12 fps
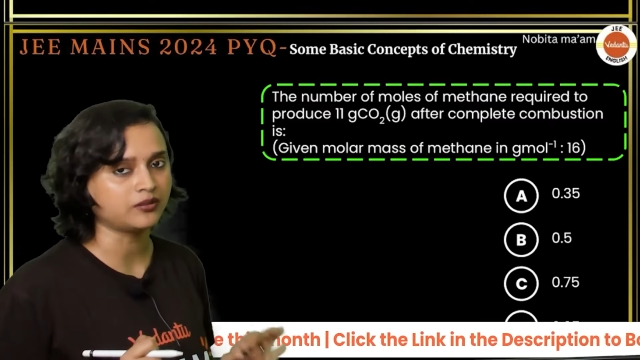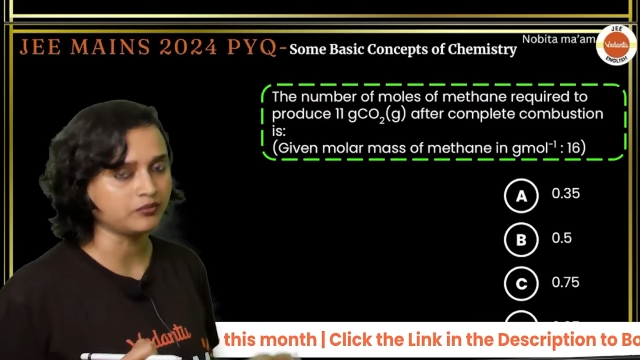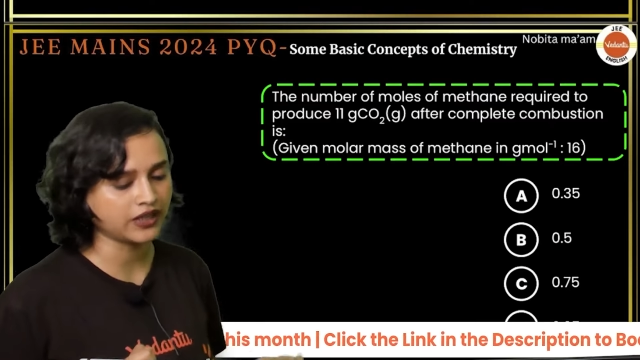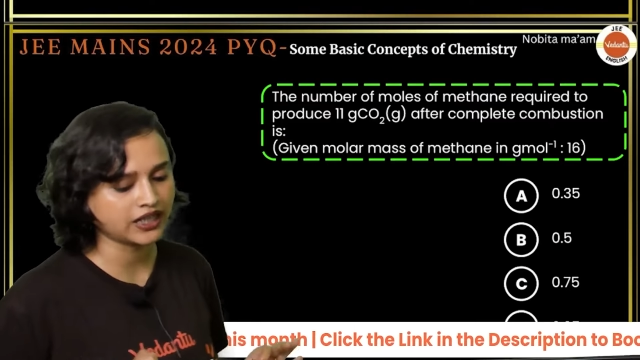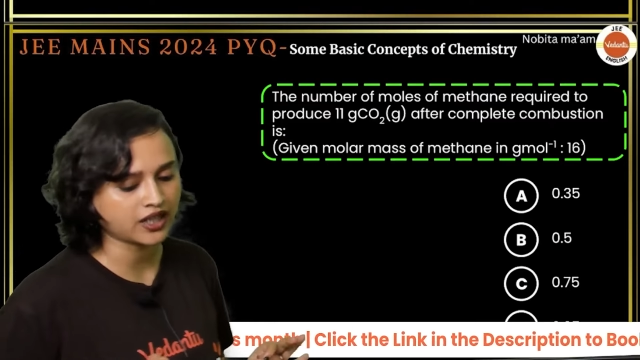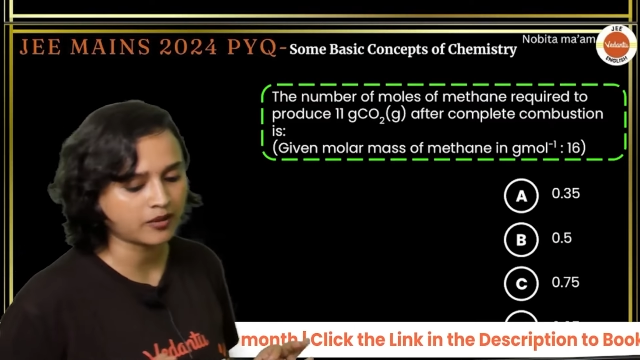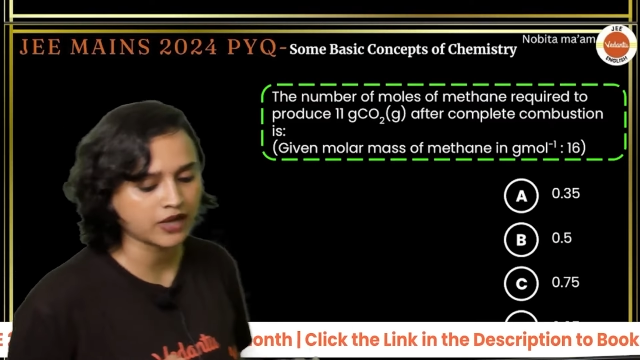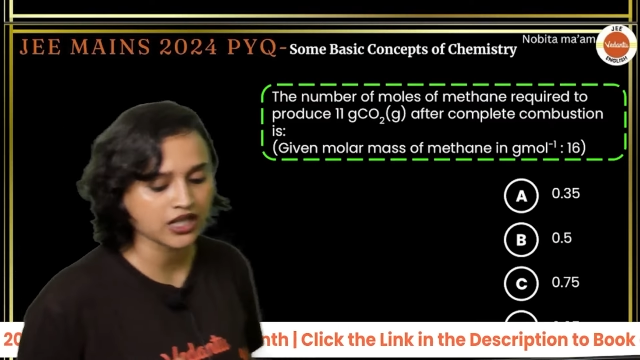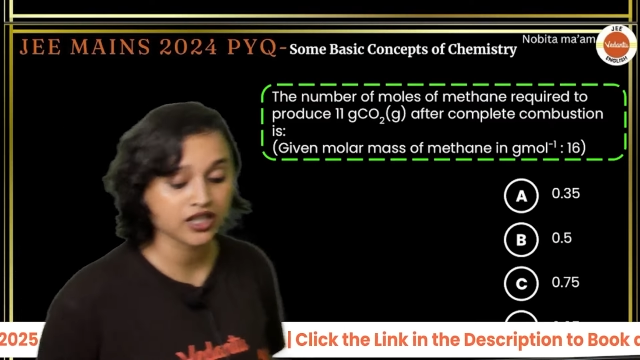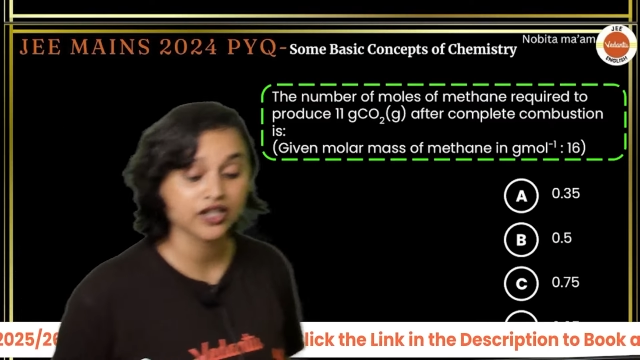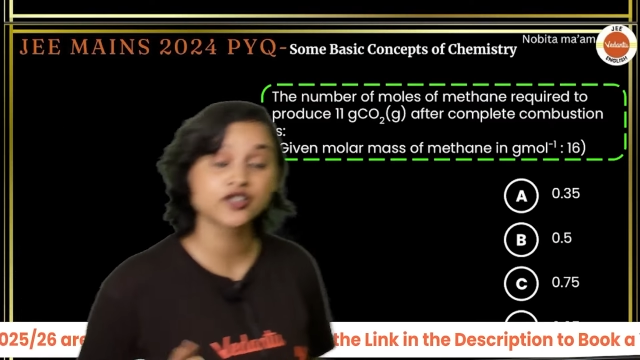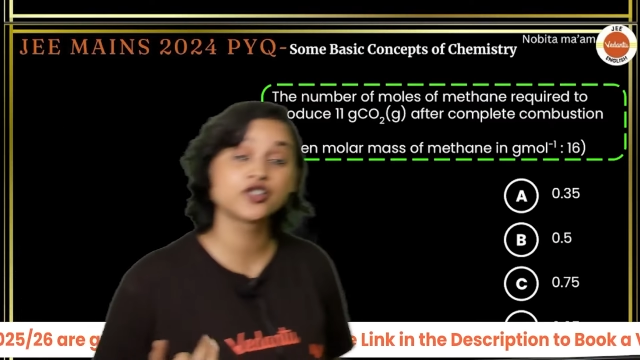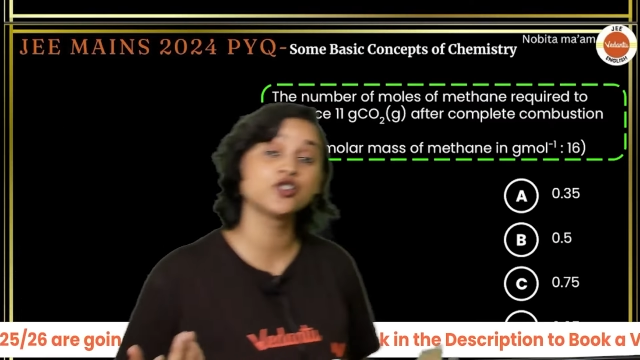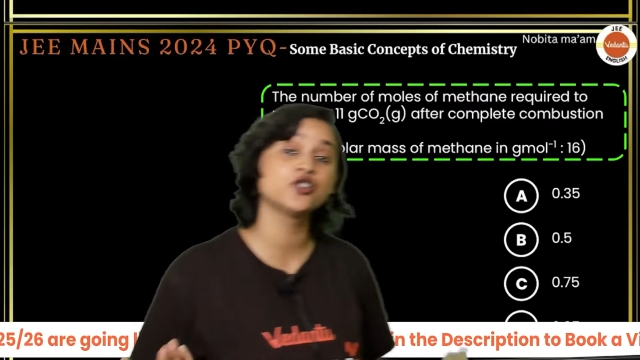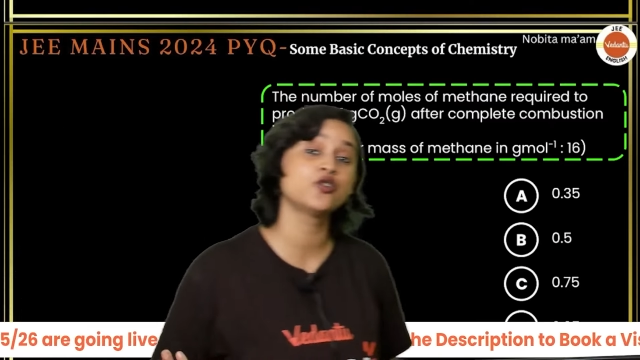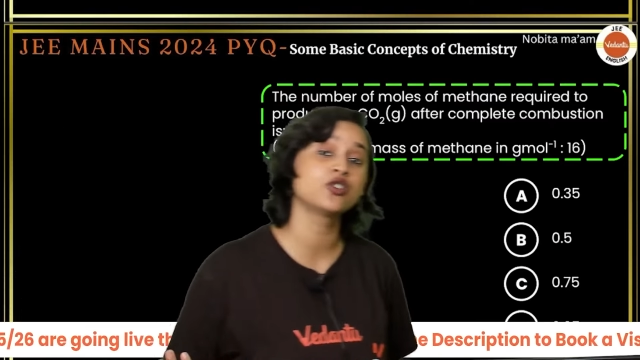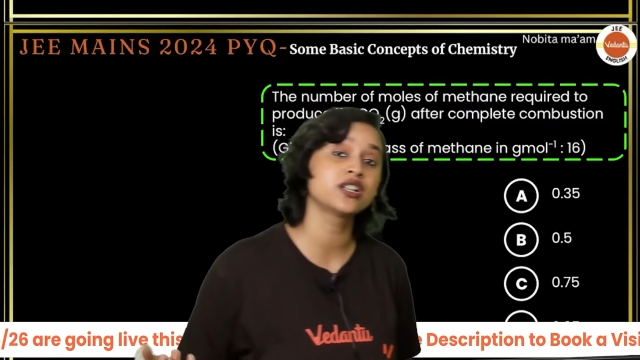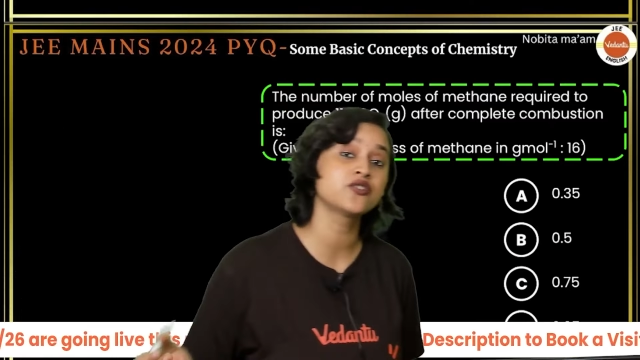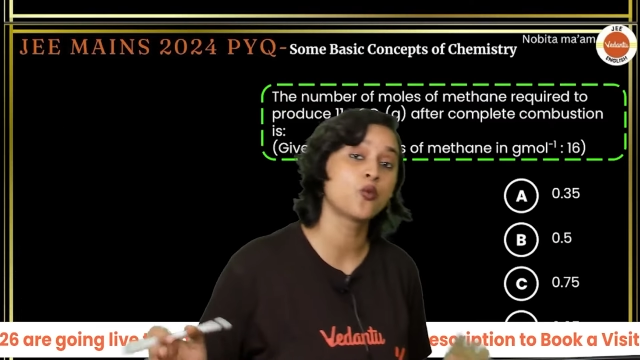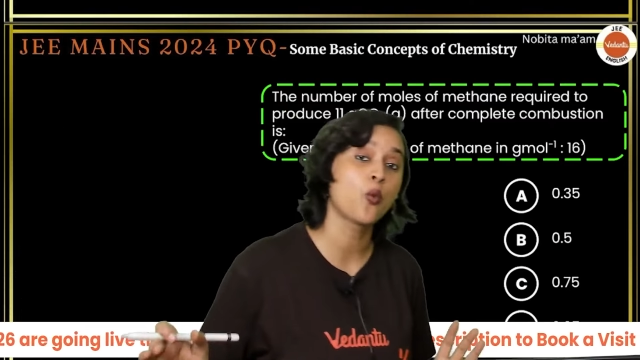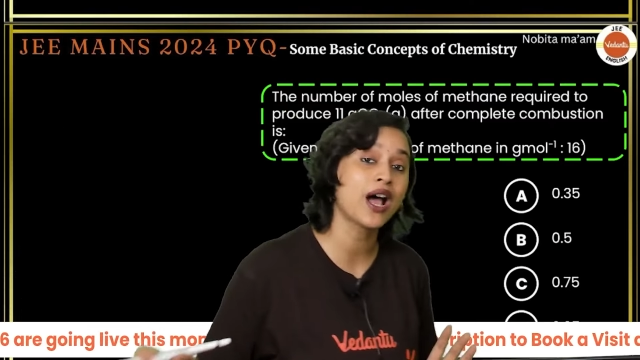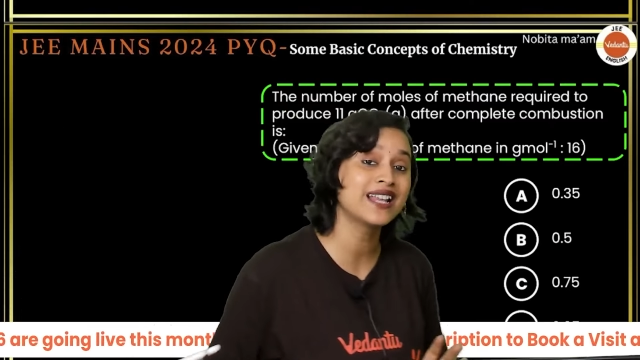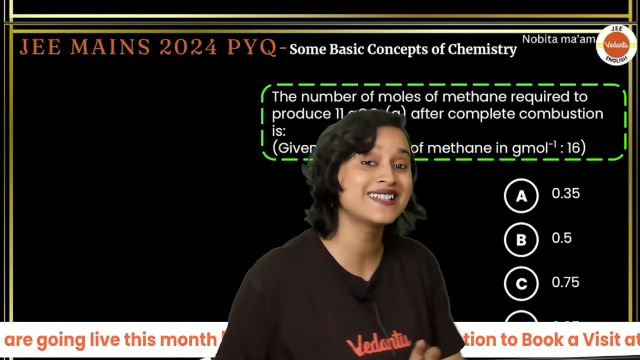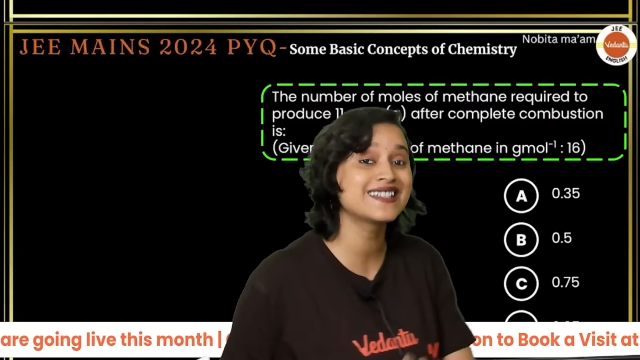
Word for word: complete combustion is. Do you notice once